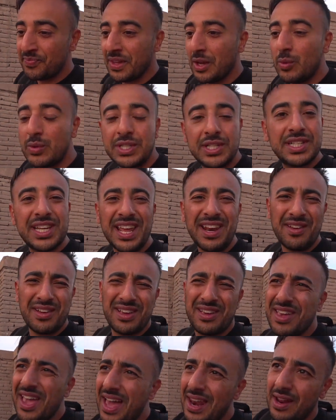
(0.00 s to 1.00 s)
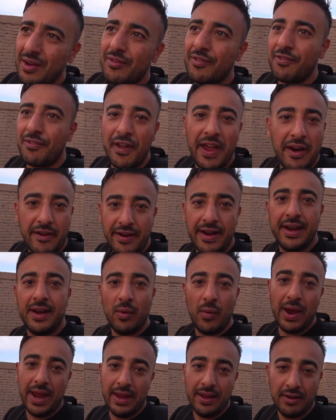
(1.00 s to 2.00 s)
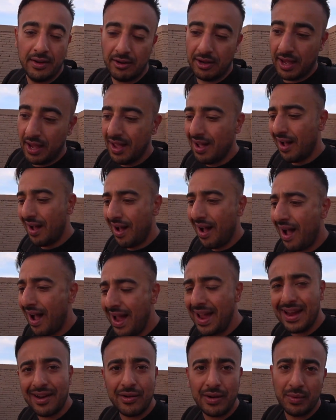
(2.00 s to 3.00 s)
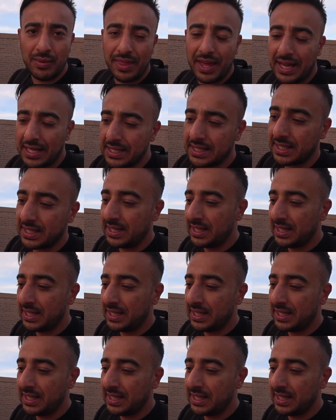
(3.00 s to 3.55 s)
which is kind of fair in a way. Okay, I agree with that.